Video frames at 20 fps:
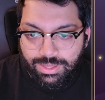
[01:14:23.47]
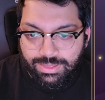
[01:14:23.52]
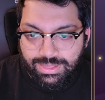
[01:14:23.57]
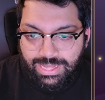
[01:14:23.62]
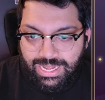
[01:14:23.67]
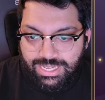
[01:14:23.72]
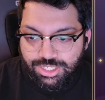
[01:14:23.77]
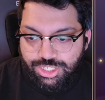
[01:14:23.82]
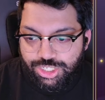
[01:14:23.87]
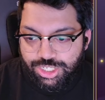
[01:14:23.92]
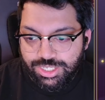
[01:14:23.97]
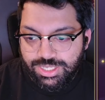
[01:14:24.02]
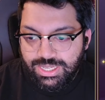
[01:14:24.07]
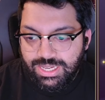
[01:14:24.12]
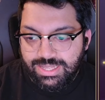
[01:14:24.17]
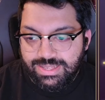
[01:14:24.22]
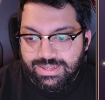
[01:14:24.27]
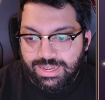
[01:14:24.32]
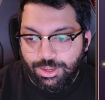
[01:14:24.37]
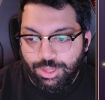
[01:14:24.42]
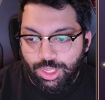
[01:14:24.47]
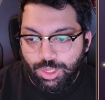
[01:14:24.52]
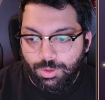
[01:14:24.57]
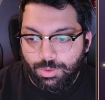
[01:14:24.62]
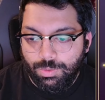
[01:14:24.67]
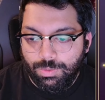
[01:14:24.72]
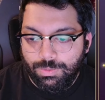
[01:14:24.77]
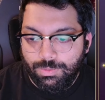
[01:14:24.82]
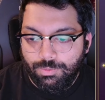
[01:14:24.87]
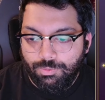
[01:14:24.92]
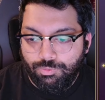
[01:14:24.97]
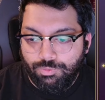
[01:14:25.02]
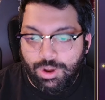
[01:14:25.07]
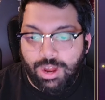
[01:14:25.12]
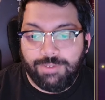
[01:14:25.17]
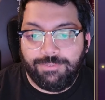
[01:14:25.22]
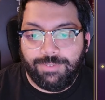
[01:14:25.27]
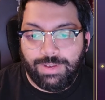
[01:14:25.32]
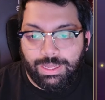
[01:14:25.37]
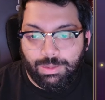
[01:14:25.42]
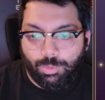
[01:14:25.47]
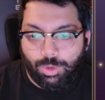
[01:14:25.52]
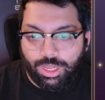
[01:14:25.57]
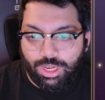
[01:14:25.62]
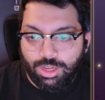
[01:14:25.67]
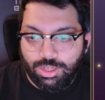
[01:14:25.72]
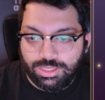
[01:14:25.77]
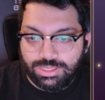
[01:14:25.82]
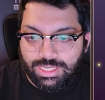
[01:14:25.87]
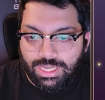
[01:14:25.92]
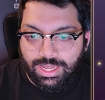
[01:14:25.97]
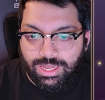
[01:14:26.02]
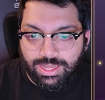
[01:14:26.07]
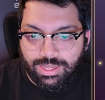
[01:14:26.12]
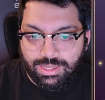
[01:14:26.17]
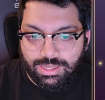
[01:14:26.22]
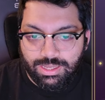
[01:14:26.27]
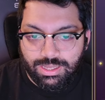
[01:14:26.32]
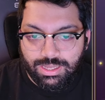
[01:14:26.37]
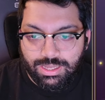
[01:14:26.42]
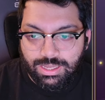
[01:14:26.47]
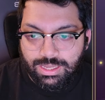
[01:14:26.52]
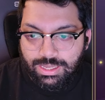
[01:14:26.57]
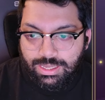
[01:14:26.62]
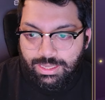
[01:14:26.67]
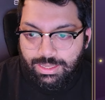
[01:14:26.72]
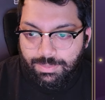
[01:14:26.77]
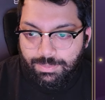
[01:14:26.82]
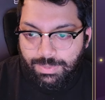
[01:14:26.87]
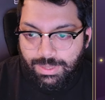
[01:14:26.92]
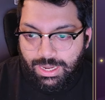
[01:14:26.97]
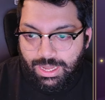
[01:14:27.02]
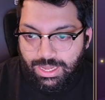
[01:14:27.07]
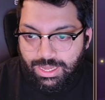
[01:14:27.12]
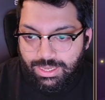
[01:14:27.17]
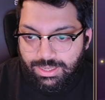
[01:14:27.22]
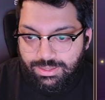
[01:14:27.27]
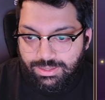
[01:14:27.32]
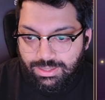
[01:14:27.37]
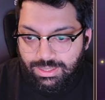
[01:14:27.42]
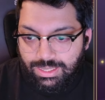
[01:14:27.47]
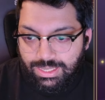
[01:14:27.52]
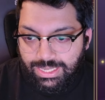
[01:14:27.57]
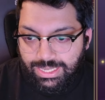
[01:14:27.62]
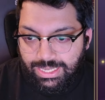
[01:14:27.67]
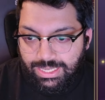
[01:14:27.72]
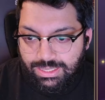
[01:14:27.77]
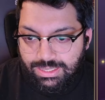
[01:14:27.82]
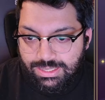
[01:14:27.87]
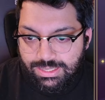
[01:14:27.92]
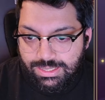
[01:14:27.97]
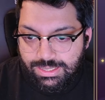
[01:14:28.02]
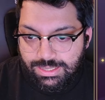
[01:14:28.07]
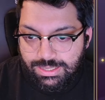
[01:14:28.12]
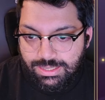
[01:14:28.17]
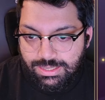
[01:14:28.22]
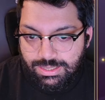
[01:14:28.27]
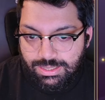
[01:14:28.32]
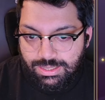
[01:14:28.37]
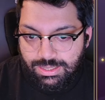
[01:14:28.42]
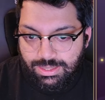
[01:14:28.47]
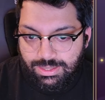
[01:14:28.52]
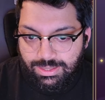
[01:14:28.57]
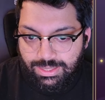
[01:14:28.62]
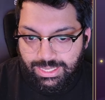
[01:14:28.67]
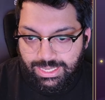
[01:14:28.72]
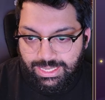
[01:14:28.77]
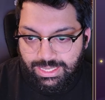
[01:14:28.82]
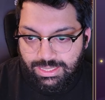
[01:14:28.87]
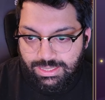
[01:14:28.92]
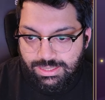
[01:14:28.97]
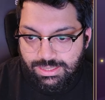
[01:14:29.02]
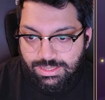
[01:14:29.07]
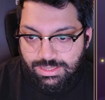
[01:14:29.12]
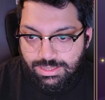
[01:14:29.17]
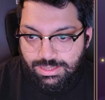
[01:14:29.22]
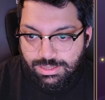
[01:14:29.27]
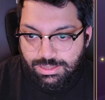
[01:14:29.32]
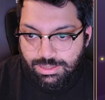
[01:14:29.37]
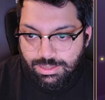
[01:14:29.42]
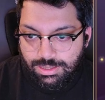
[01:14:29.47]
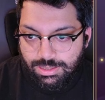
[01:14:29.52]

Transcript: that's just going to tell you roughly what it looks like. But I can delete these,